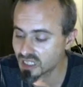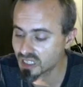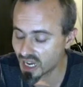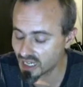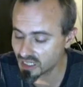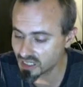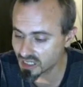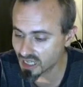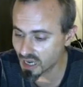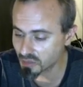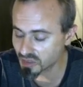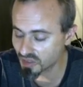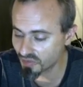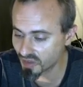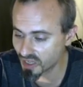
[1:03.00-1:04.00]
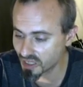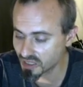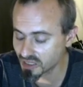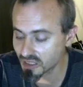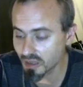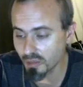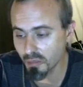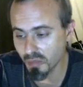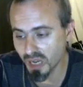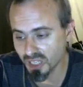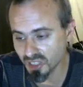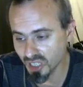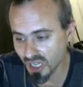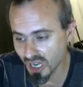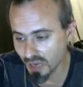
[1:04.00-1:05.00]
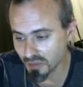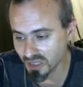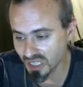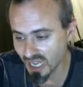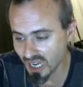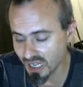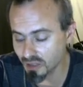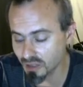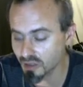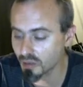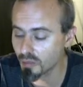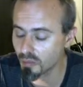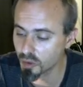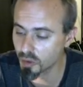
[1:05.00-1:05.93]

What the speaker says: Science comes first, magic comes second.